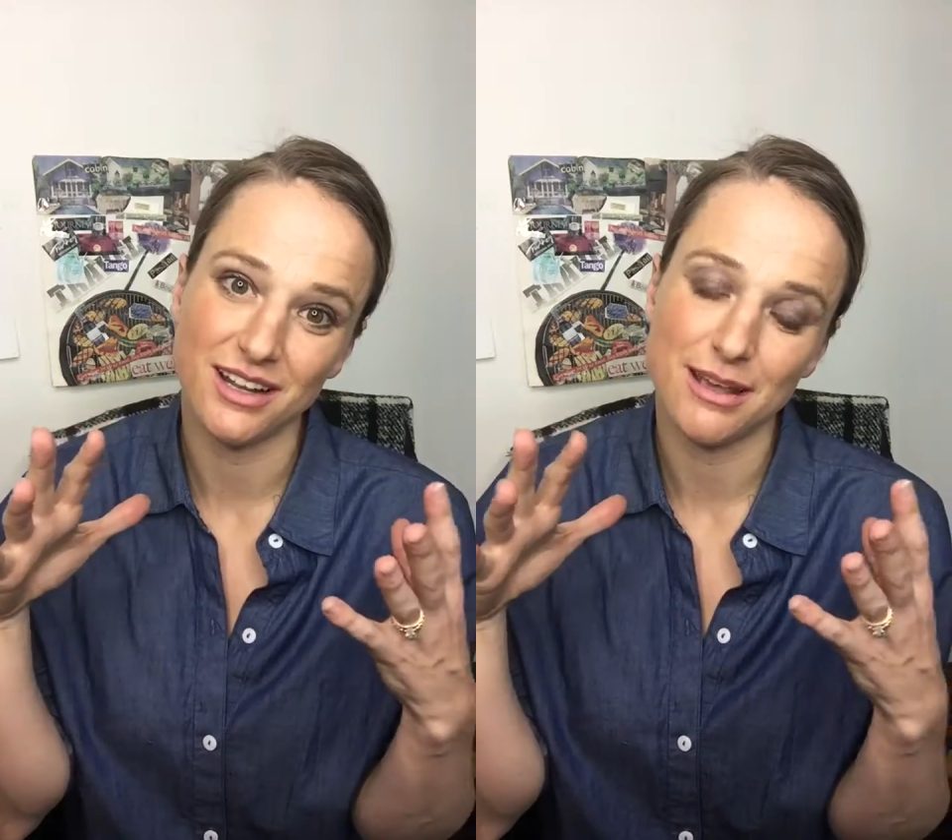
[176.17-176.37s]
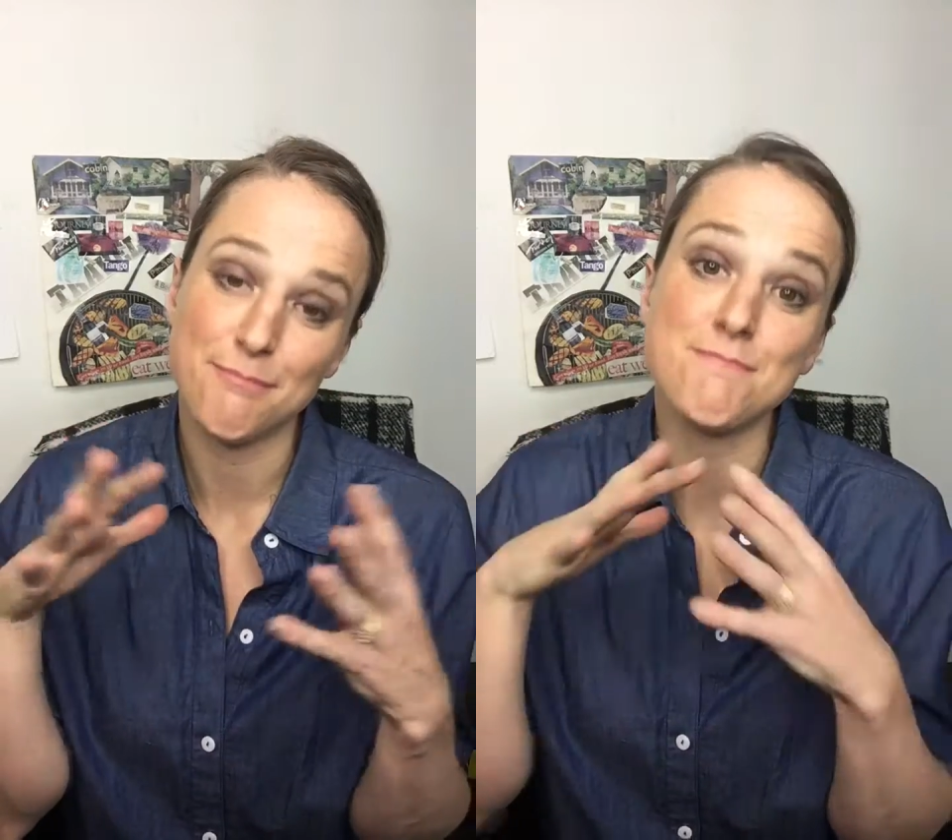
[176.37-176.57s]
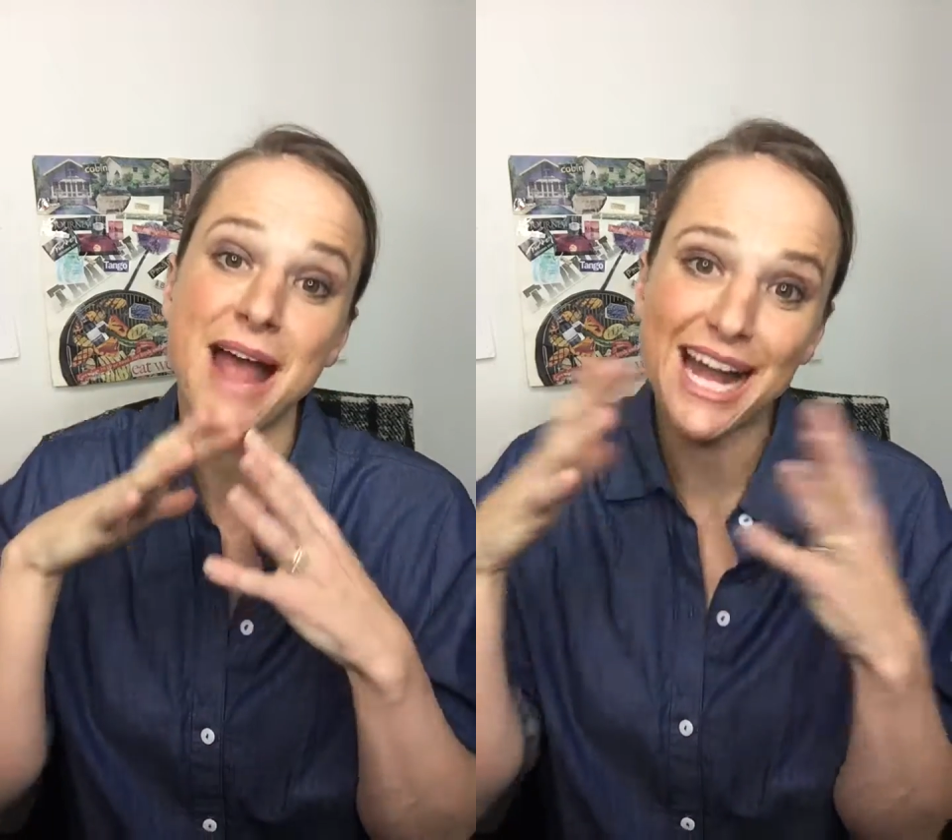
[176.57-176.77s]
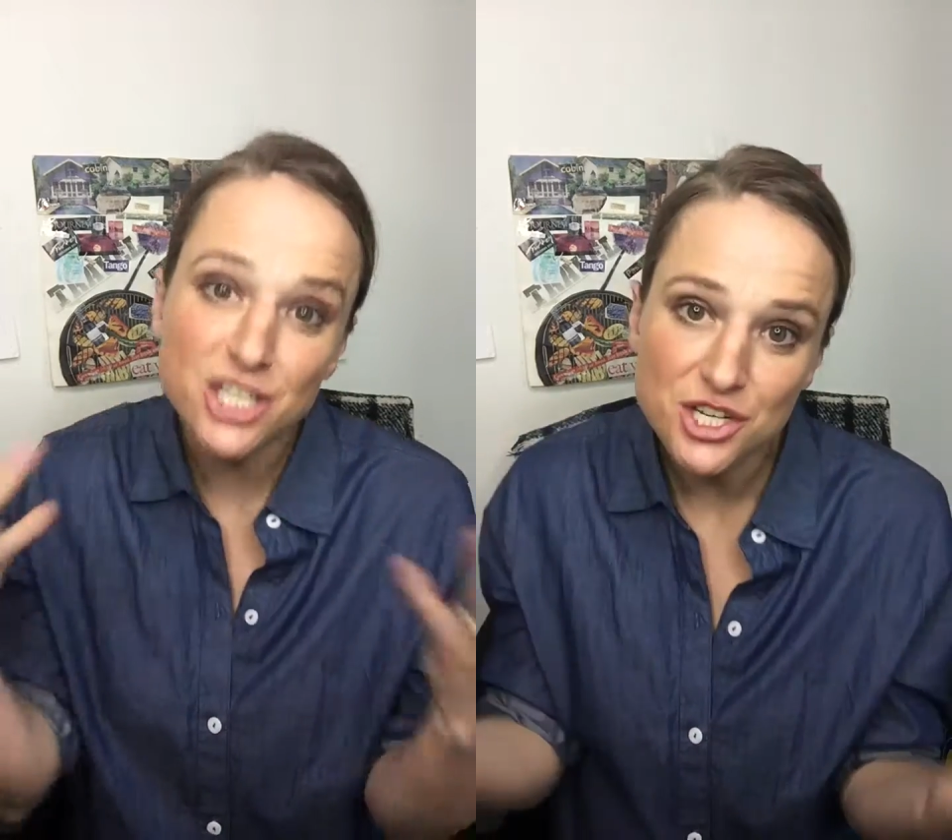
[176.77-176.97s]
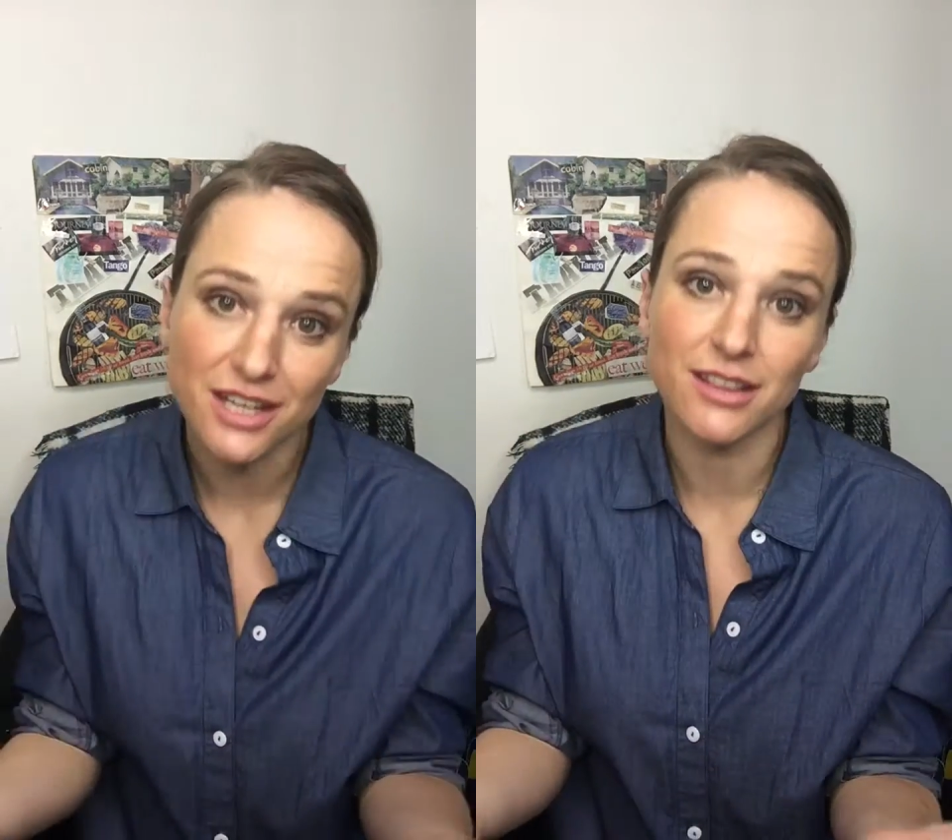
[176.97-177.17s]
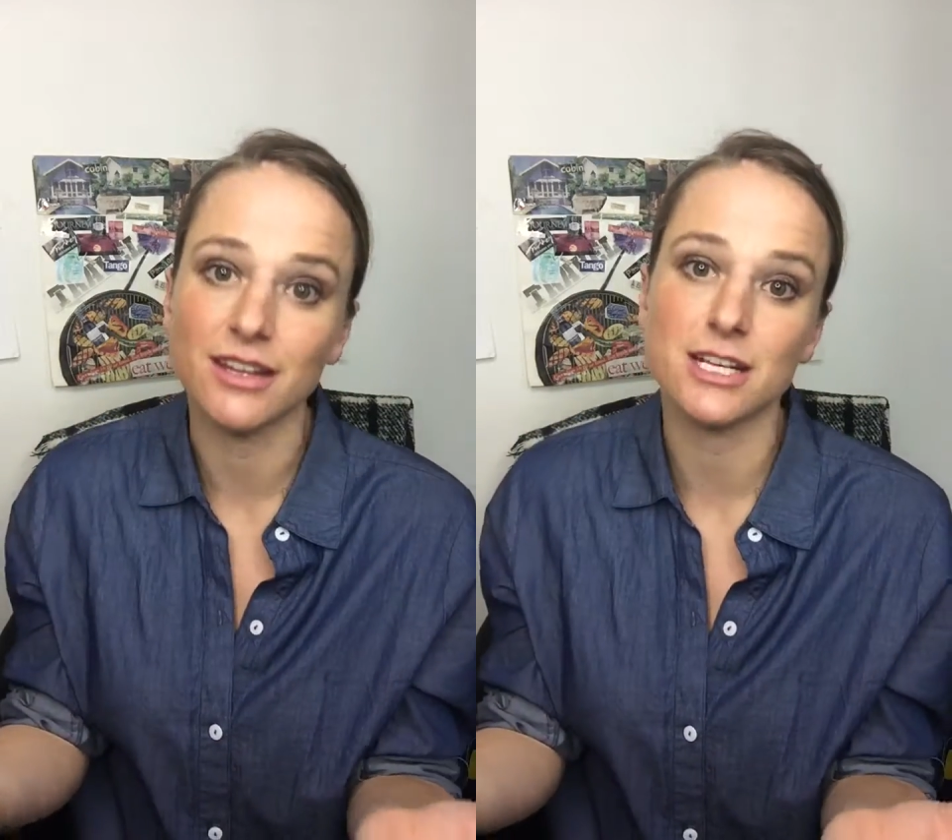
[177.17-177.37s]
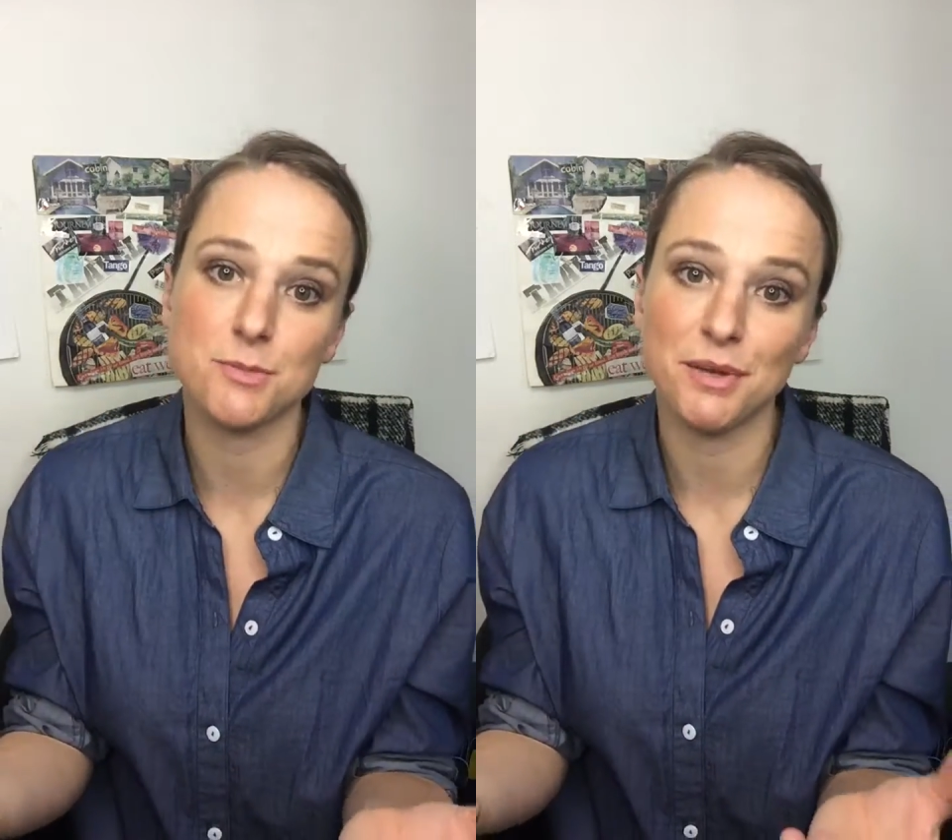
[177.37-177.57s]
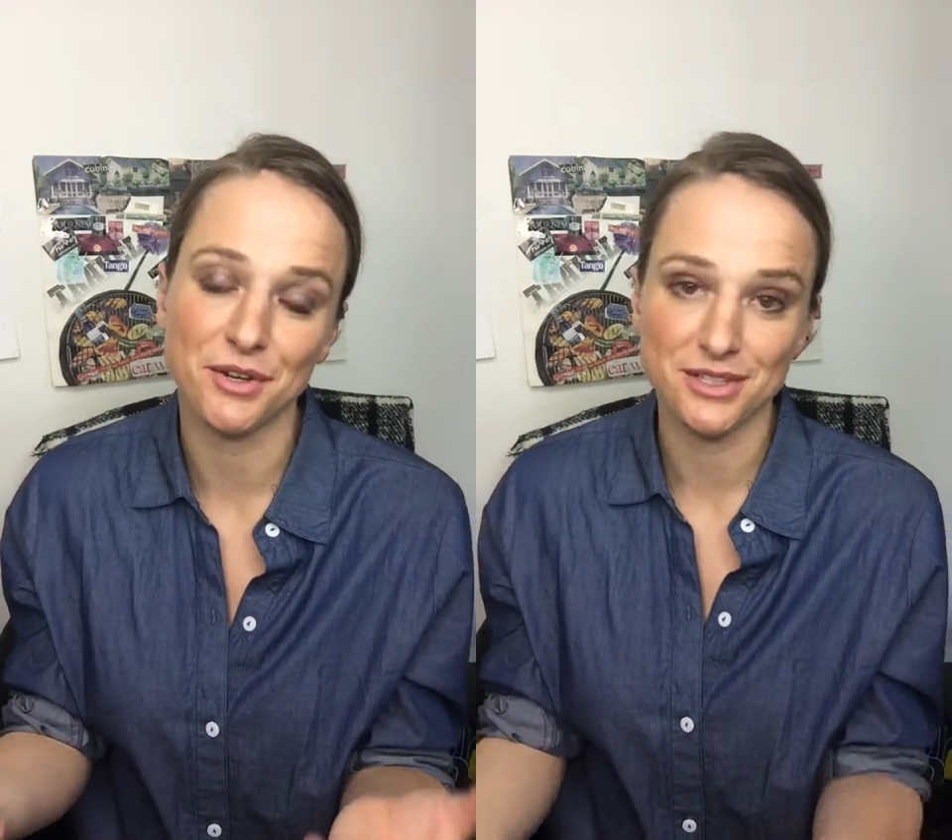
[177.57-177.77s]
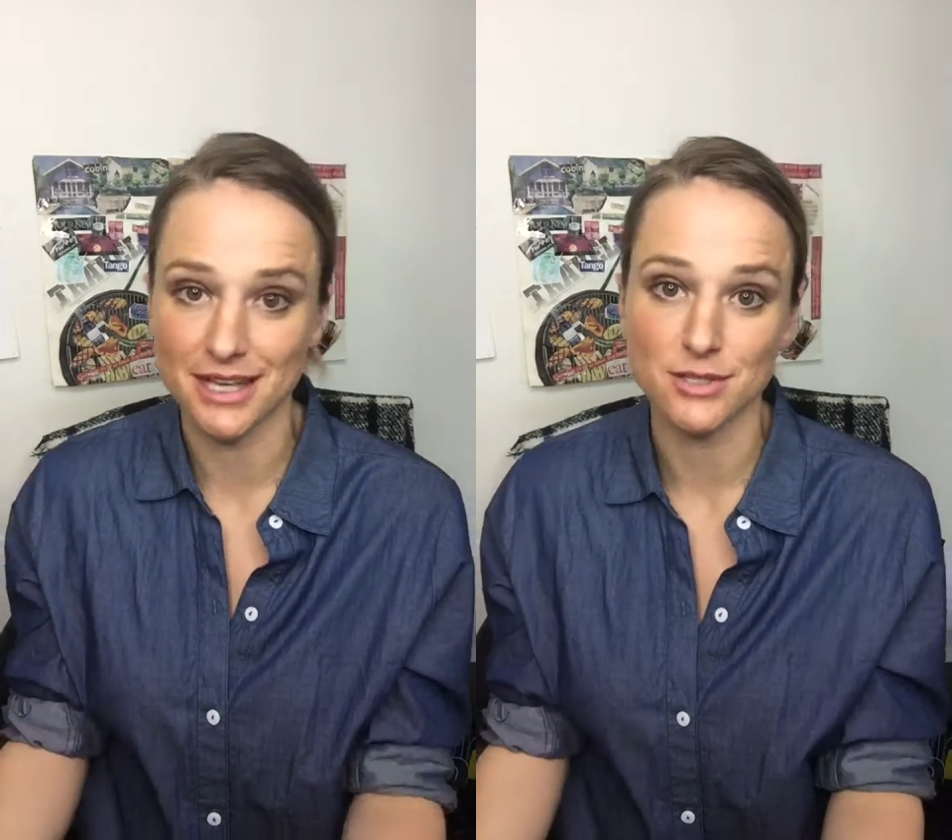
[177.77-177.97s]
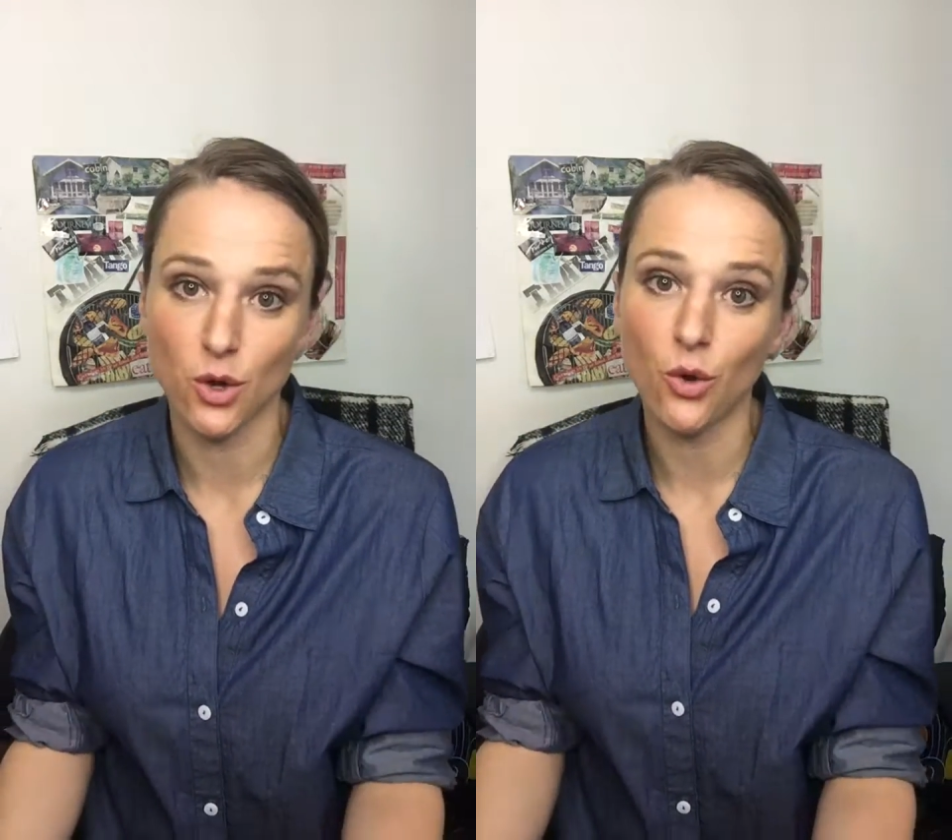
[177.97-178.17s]
imagining the experience
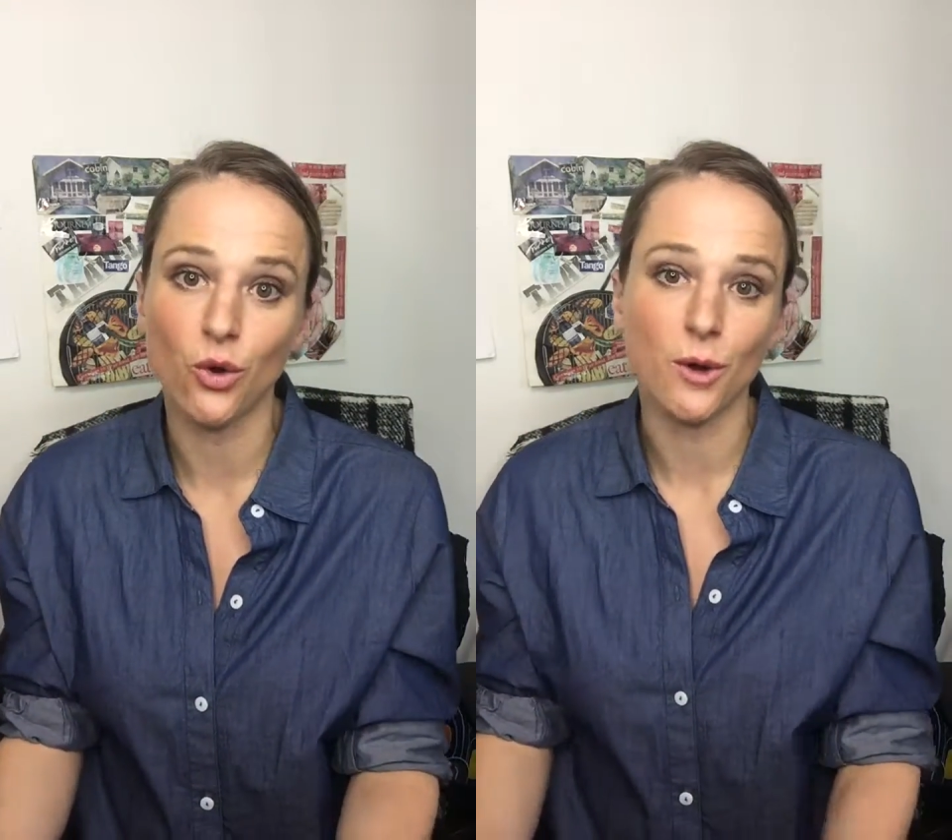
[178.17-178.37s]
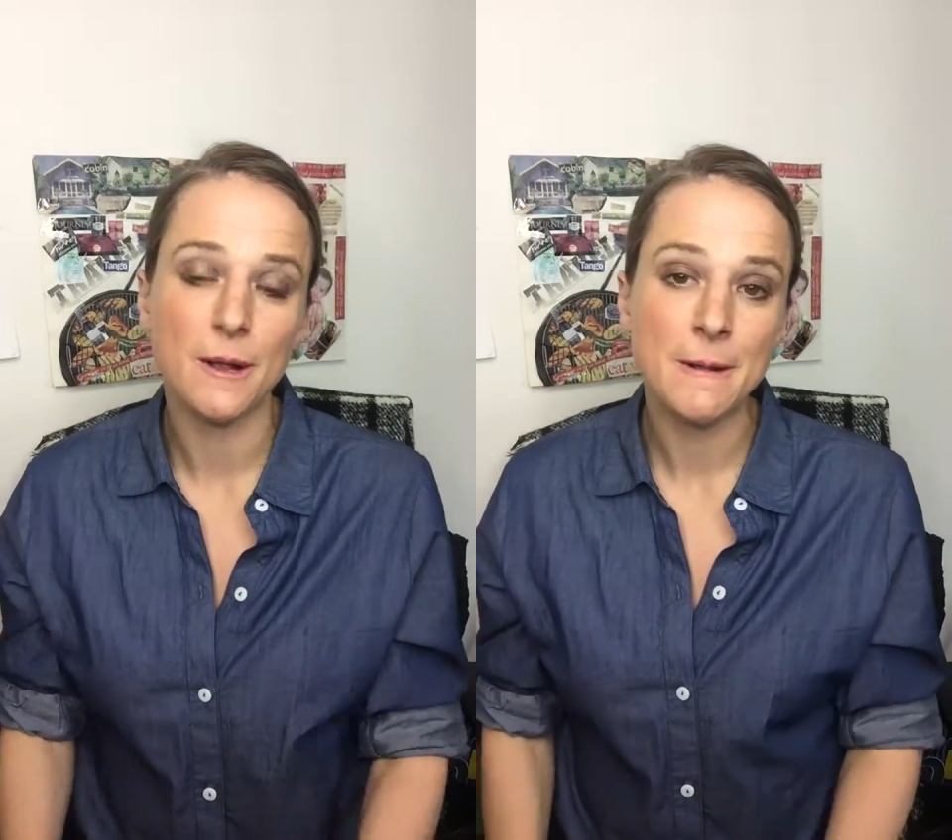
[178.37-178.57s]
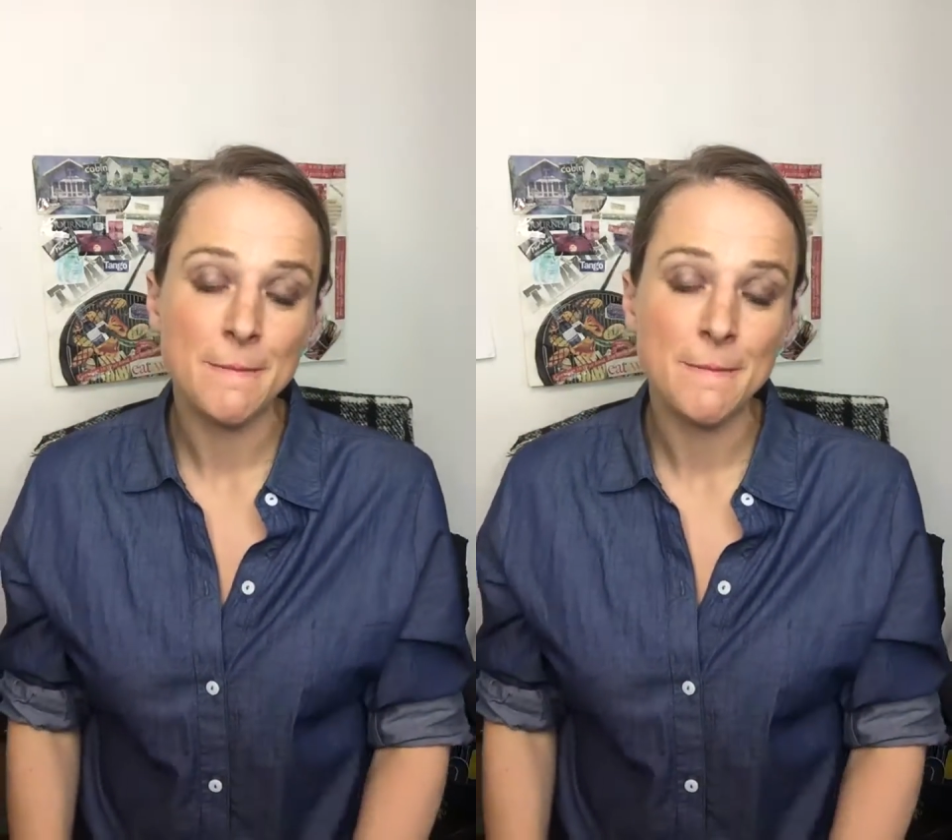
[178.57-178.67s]
as a whole.